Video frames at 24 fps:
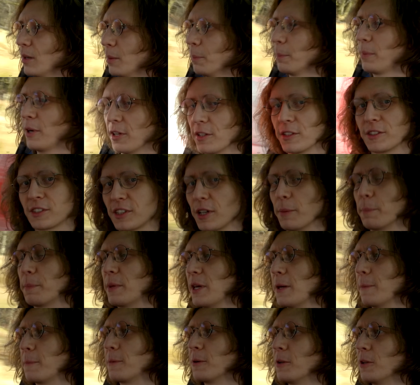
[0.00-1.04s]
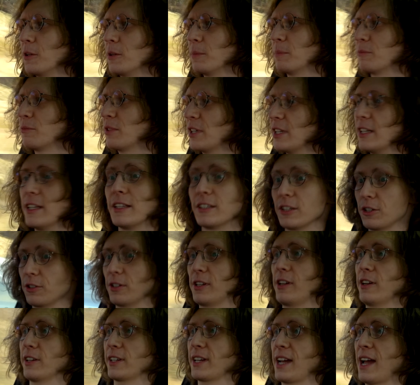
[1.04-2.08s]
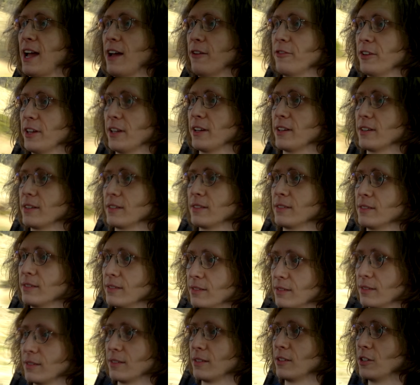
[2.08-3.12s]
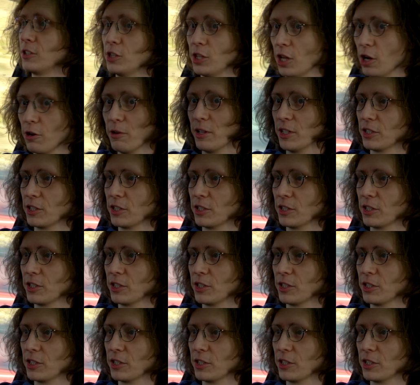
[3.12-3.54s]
But some people really don't like having no